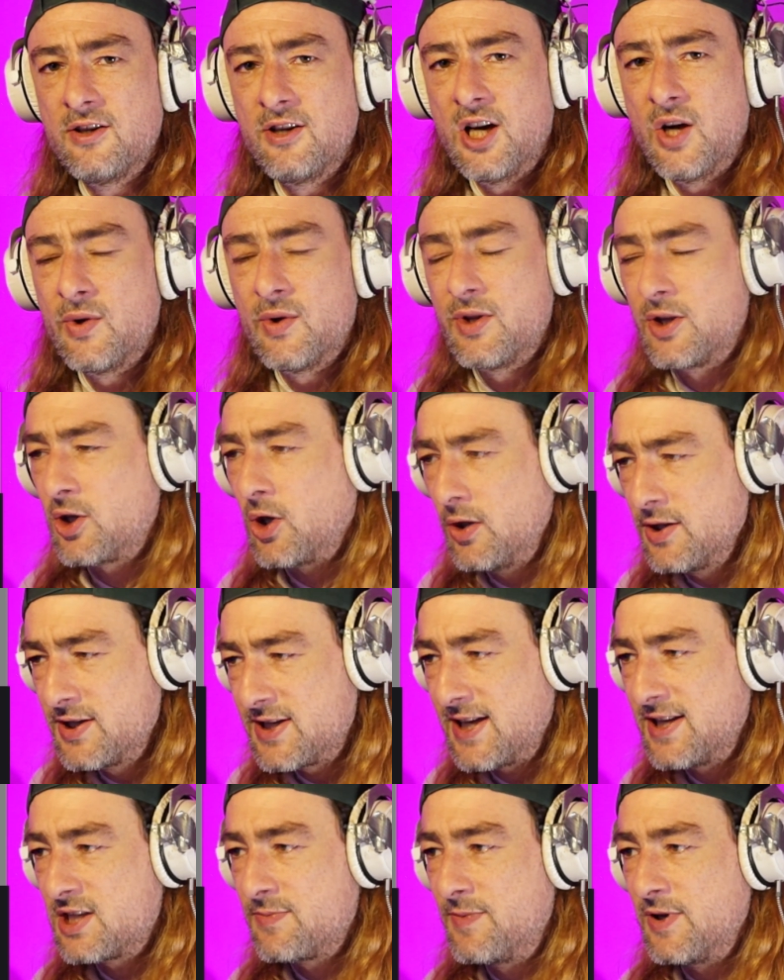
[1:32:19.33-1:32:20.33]
I want the
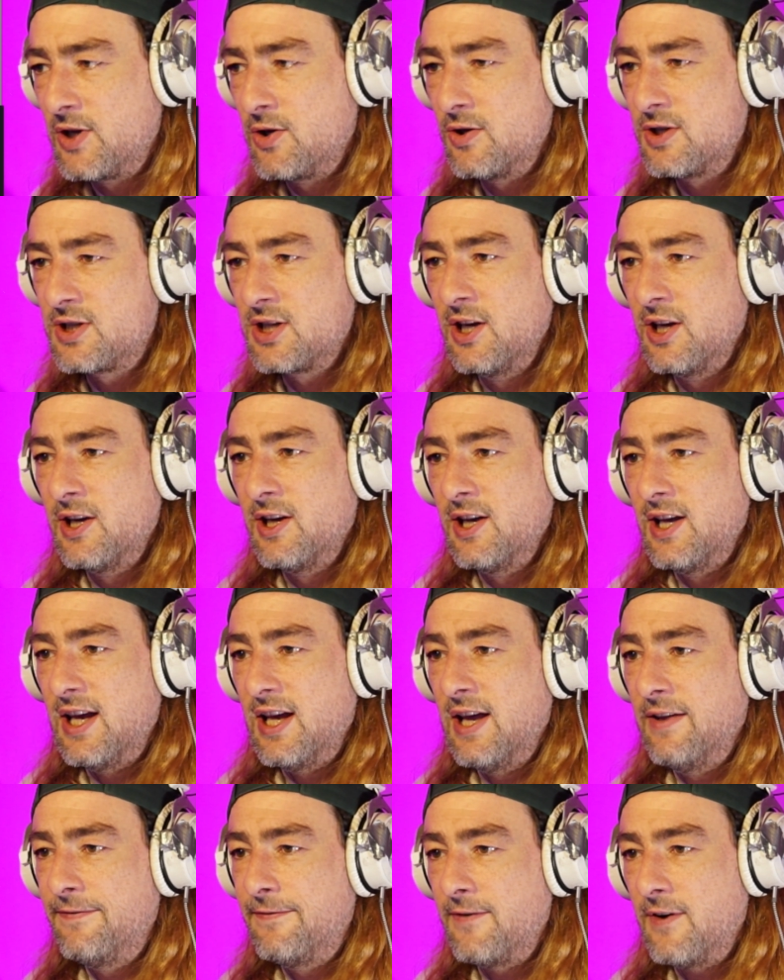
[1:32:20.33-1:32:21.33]
content to be good.
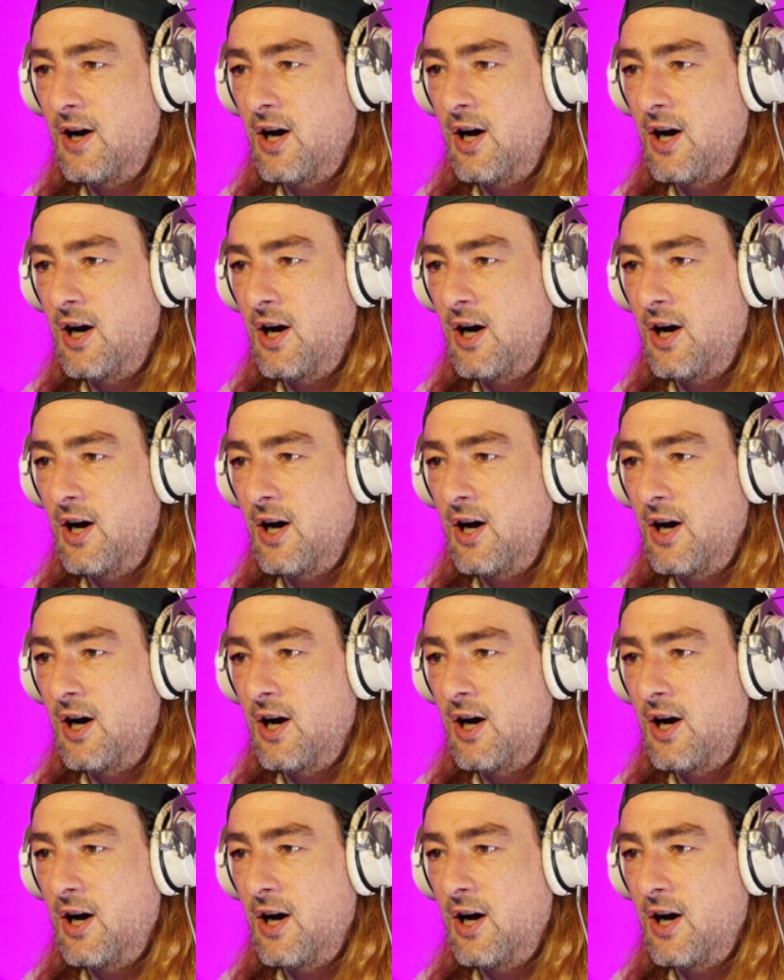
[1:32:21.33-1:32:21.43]
If